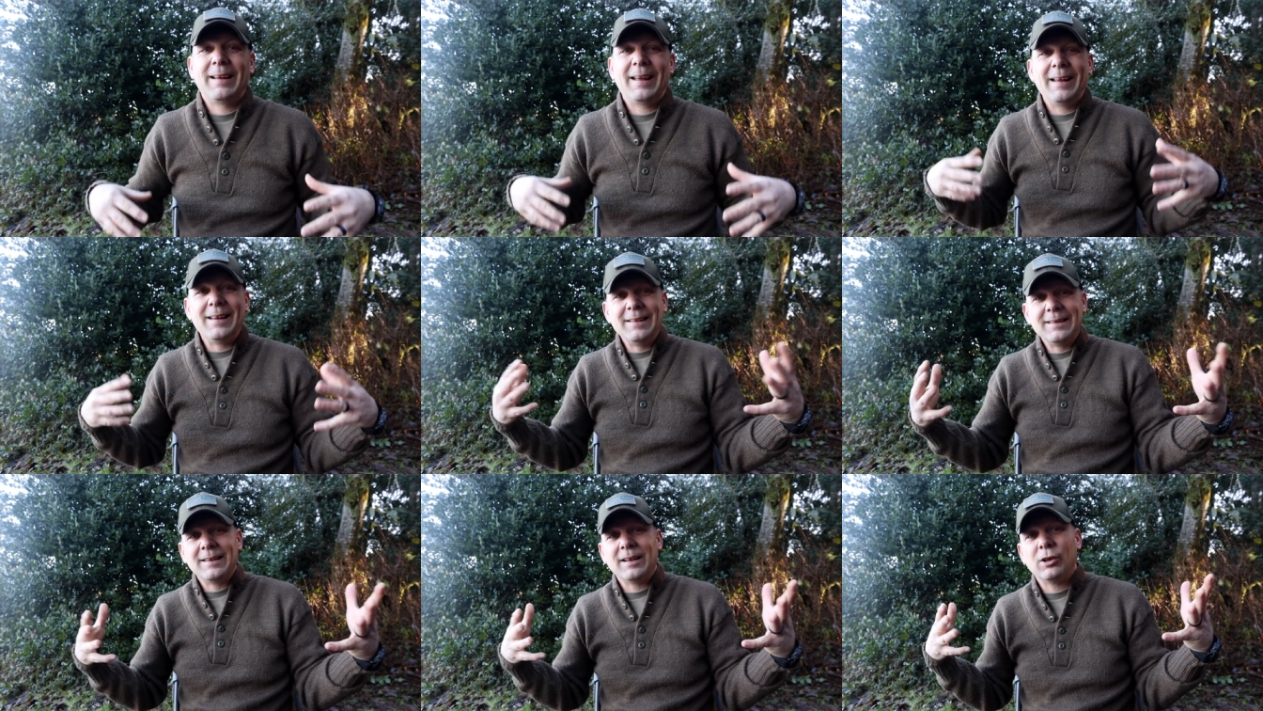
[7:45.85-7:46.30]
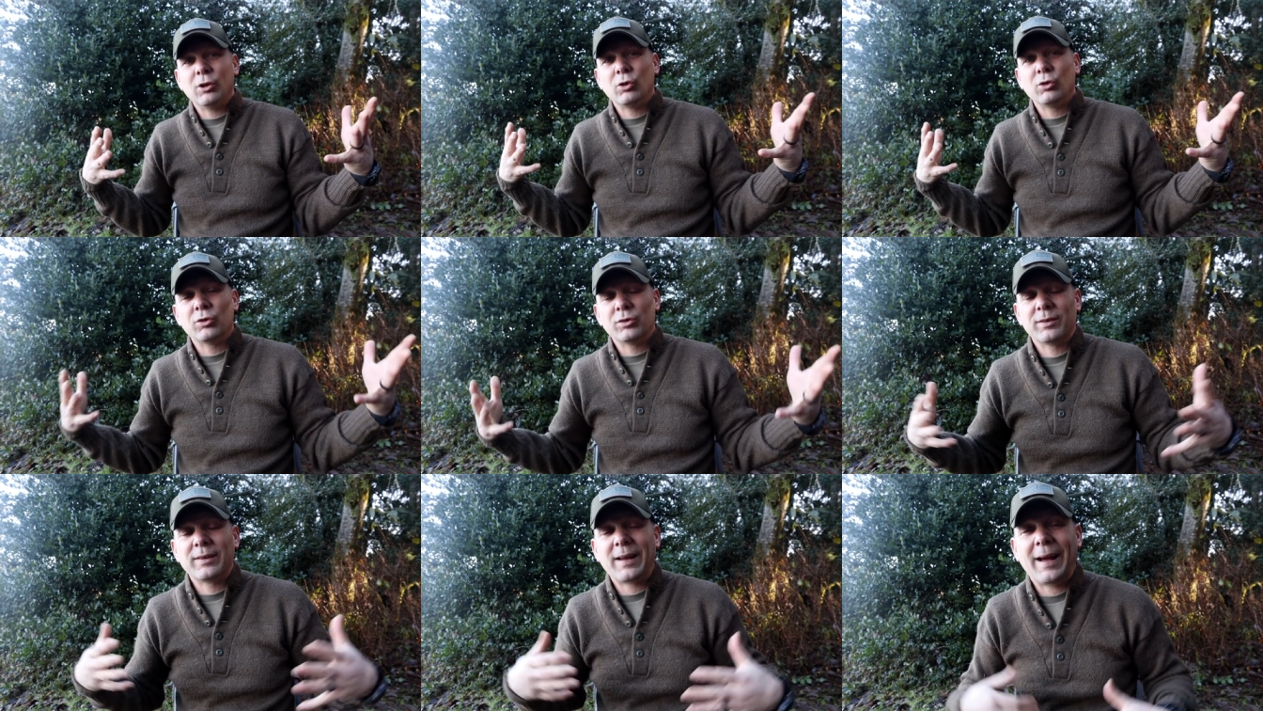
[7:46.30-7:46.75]

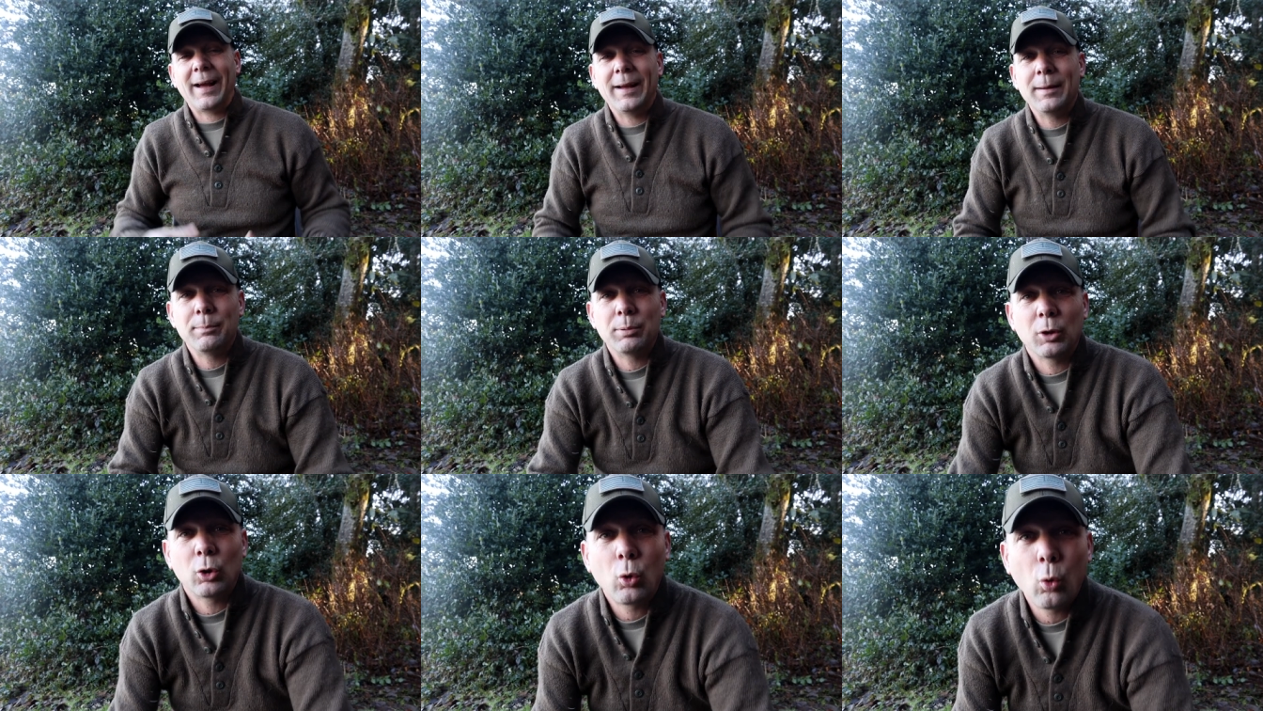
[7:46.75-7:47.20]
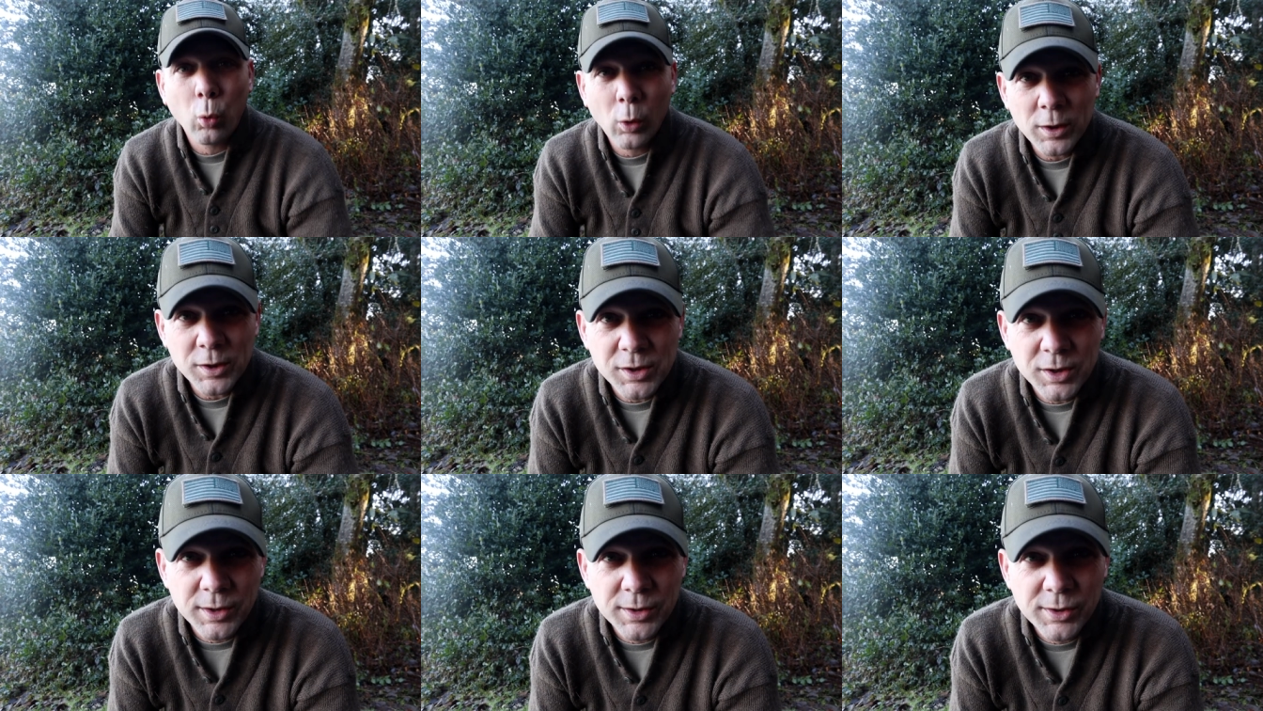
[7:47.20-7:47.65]
intel type
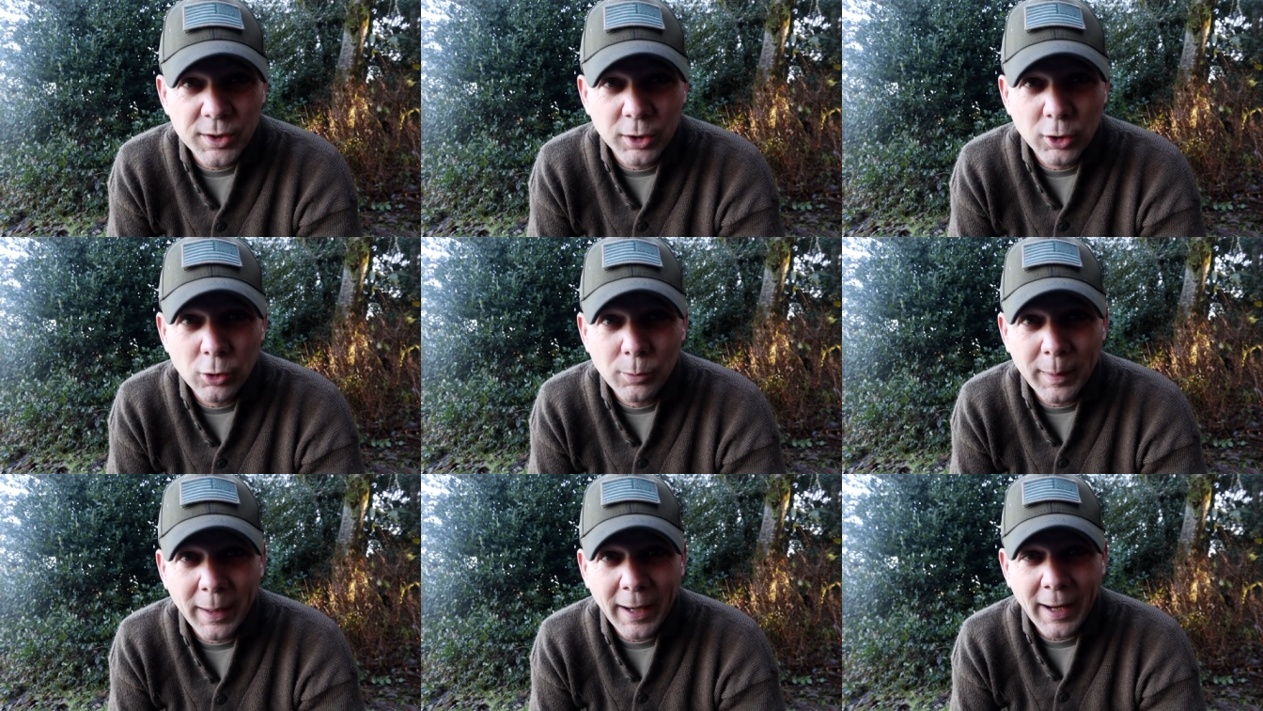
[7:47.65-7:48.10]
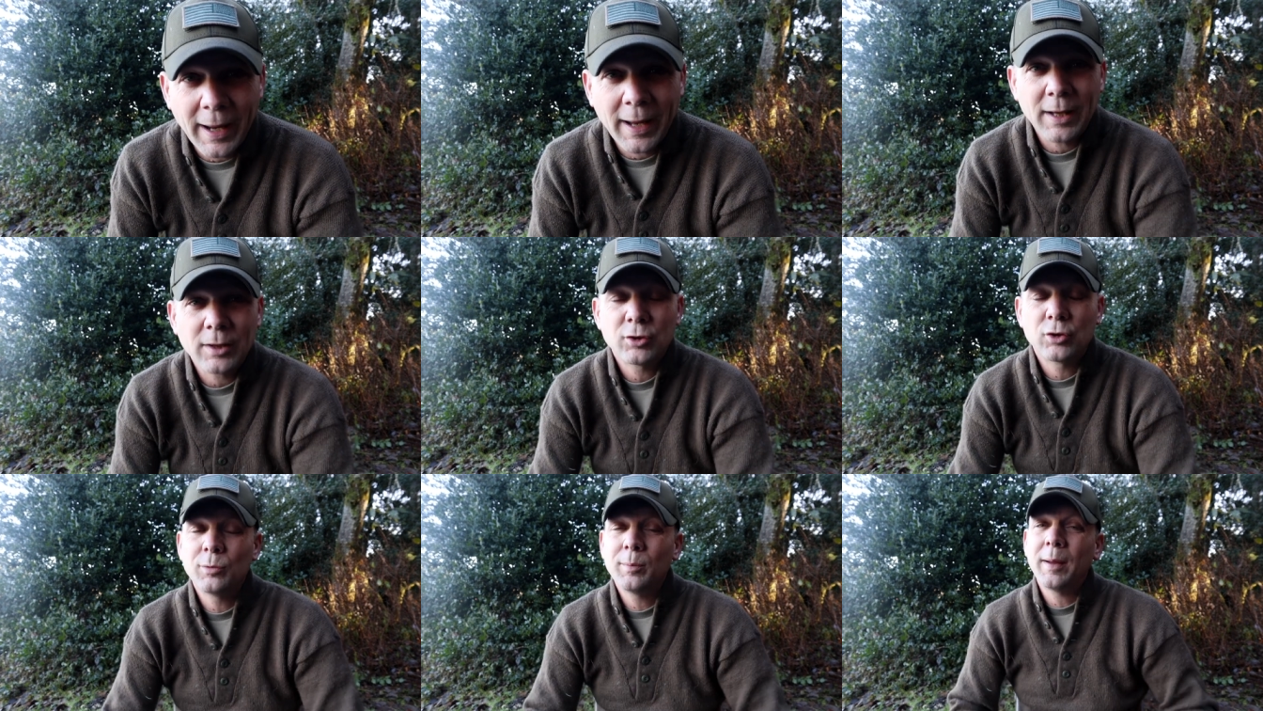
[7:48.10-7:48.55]
questions that you may ask.